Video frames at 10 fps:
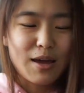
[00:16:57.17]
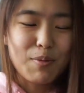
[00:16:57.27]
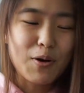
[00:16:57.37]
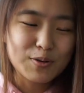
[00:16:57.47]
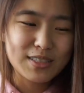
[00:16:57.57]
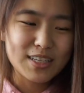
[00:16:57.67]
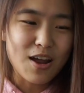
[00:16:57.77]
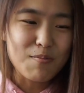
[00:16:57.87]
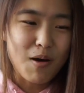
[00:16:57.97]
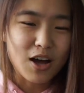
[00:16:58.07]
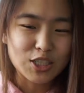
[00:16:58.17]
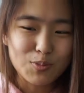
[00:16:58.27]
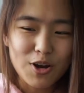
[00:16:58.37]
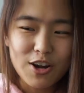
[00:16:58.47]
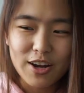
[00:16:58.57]
I posted on
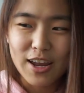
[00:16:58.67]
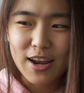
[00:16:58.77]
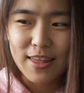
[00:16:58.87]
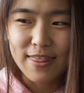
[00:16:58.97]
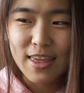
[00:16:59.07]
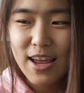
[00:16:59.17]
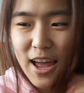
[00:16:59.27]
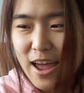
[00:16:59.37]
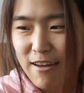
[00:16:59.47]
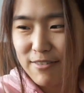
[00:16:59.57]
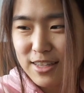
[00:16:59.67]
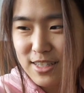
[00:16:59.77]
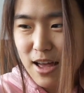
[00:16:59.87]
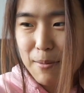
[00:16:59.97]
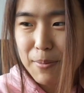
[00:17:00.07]
Poshmark and I think I have
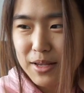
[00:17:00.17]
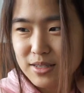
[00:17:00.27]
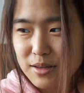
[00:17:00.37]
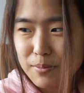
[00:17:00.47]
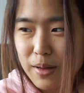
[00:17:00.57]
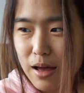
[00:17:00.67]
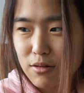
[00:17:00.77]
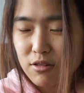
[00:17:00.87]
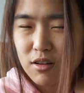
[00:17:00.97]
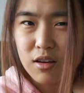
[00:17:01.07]
this up as about